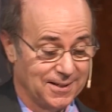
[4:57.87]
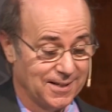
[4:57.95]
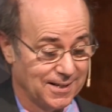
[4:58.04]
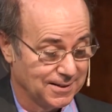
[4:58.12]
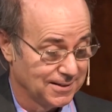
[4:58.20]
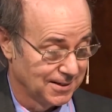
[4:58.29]

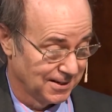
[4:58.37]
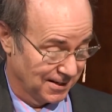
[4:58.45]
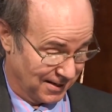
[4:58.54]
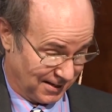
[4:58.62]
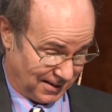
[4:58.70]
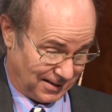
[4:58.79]

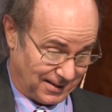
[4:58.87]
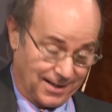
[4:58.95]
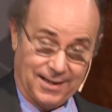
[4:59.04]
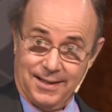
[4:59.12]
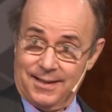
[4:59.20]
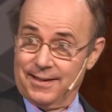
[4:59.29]

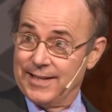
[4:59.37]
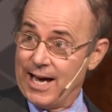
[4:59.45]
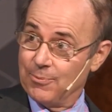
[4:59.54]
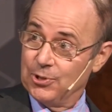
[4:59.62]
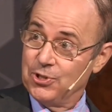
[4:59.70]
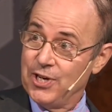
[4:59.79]

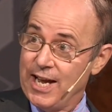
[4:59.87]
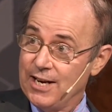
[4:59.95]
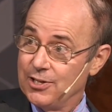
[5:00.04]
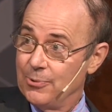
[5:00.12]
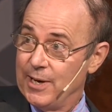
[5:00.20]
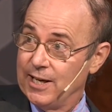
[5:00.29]
That will
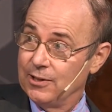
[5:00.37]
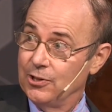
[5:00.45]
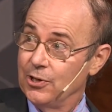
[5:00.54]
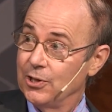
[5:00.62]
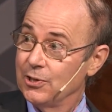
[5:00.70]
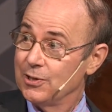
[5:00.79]
change the way it
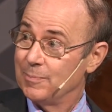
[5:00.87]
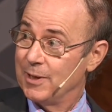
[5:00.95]
looks,